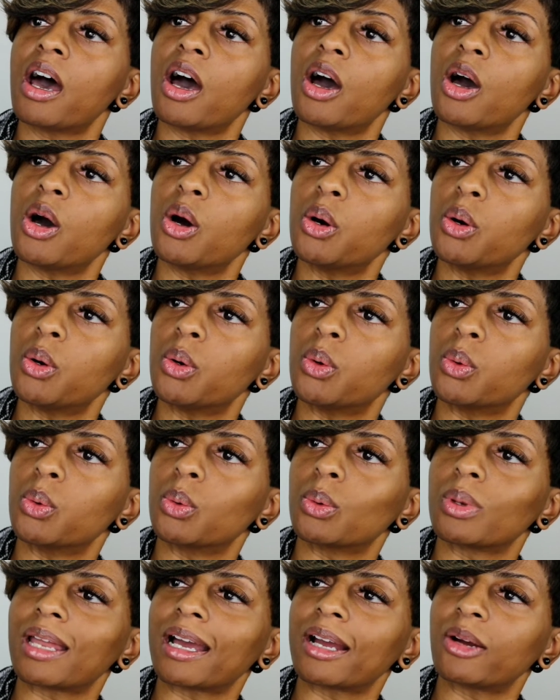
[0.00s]

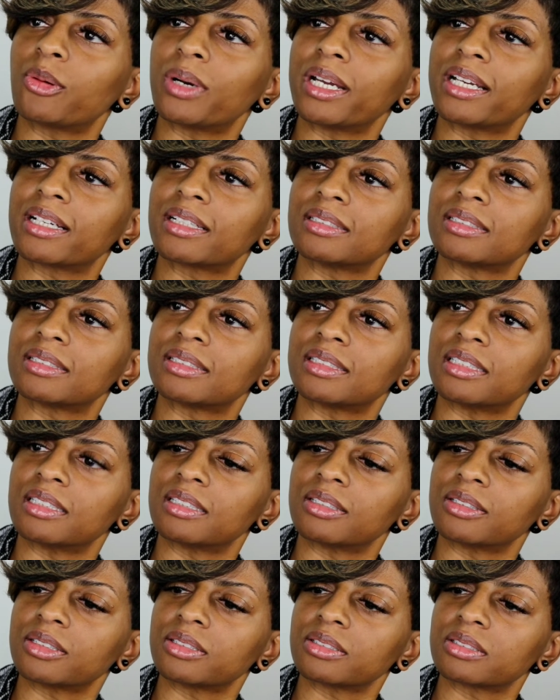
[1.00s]
Oh, lightweight
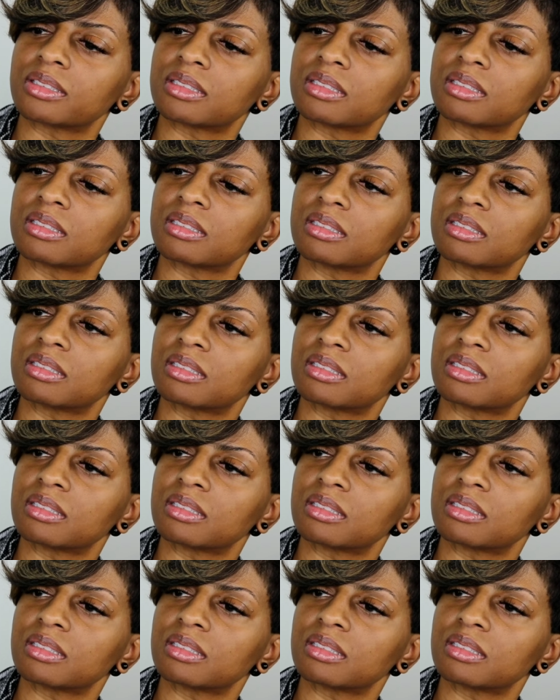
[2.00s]
concealers.